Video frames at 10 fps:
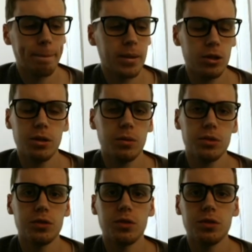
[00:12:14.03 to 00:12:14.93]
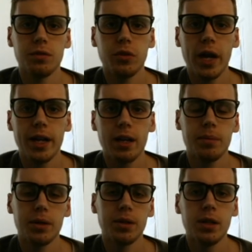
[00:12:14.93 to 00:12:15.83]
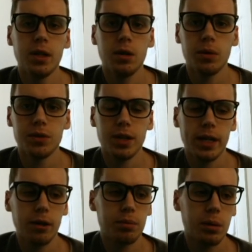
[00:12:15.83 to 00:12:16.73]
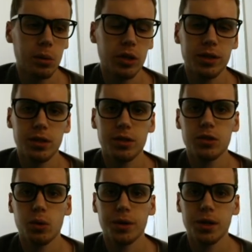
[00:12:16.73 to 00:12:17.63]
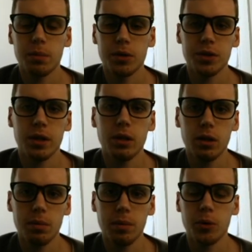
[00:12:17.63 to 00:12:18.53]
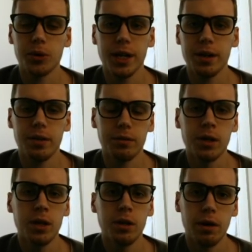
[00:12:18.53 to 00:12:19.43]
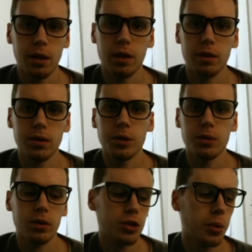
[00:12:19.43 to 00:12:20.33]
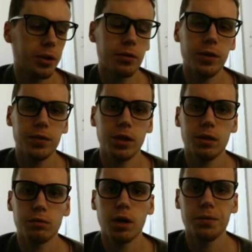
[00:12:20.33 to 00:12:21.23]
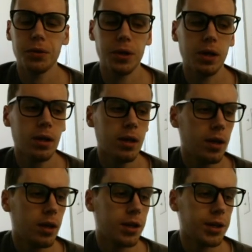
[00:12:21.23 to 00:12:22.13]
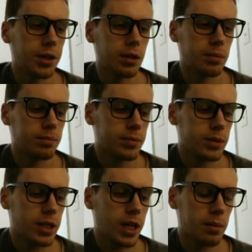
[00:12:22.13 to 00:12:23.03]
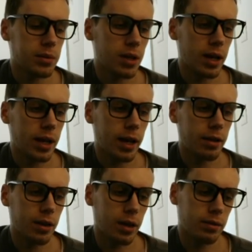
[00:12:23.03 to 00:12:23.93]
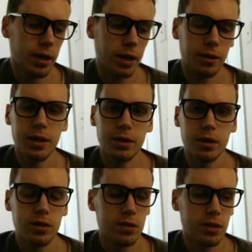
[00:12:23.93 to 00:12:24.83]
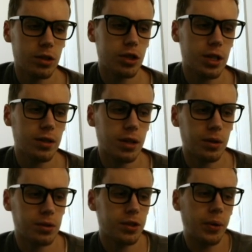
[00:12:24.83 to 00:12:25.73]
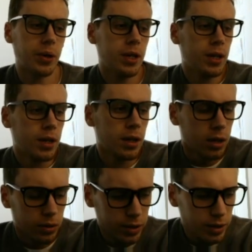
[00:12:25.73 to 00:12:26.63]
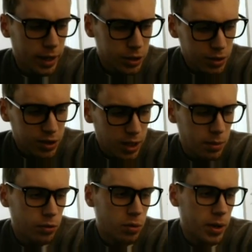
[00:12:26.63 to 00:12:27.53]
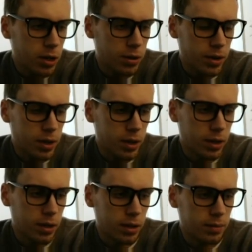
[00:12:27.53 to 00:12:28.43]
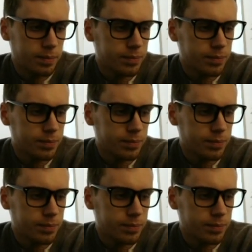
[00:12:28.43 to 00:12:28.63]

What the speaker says: You could also just use a flat 8, but once again, I'd probably look at the historic numbers and get a little bit more data rather than the 250 roughly games that I have that are in this sheet here. So let's actually set up the format or the